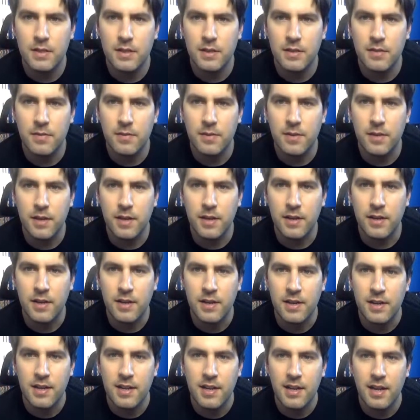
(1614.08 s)
see if we got...
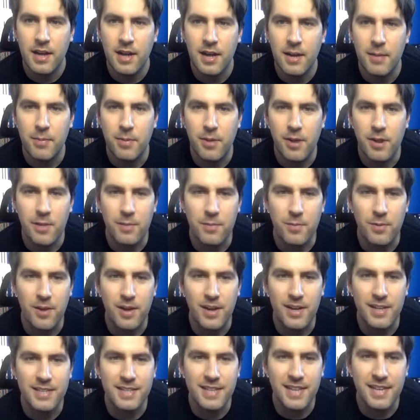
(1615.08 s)

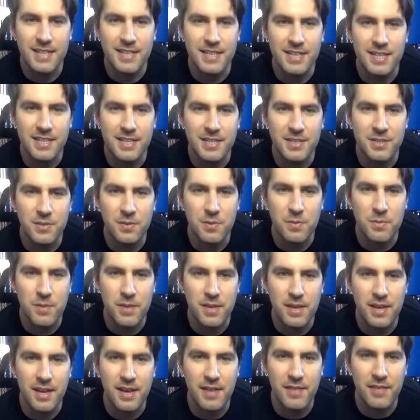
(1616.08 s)
Brian's asking, doesn't
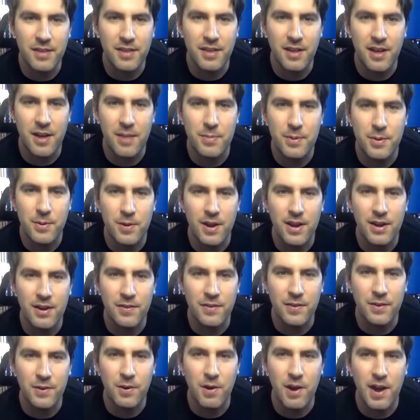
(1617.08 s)
Rabia have the
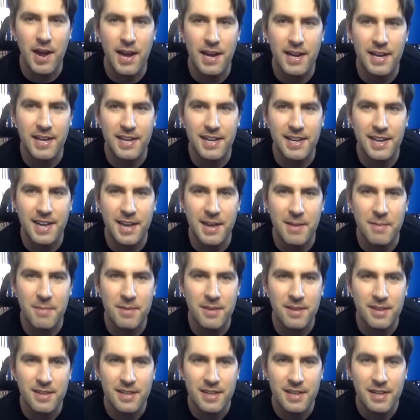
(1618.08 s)
copyright on the Kraken
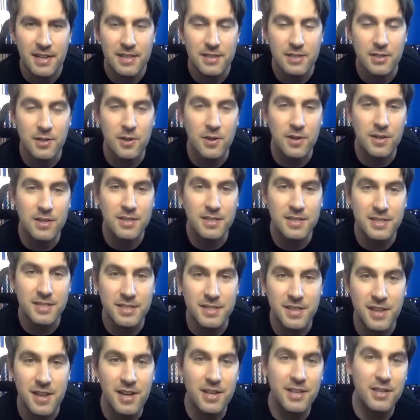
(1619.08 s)
name? As long as
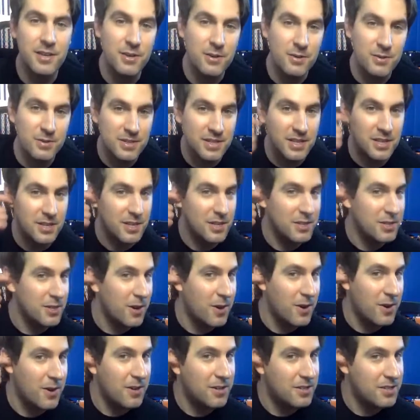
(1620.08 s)
it's not used in
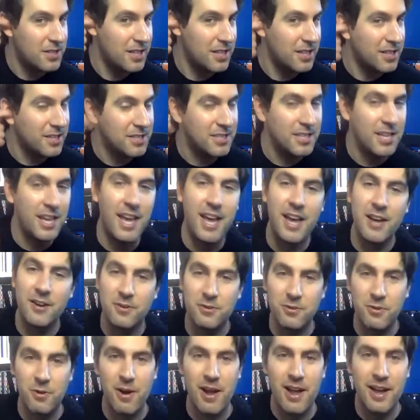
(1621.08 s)
guitars, then the
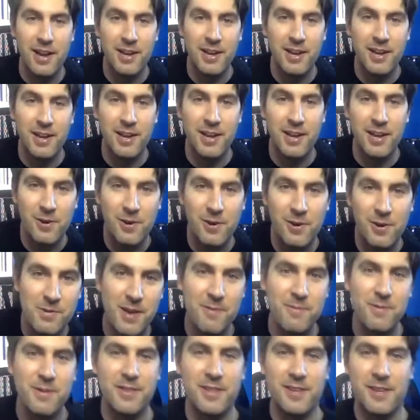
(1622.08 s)
Seattle Kraken are
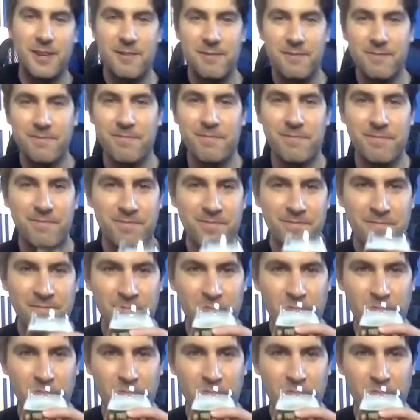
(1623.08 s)
okay with it.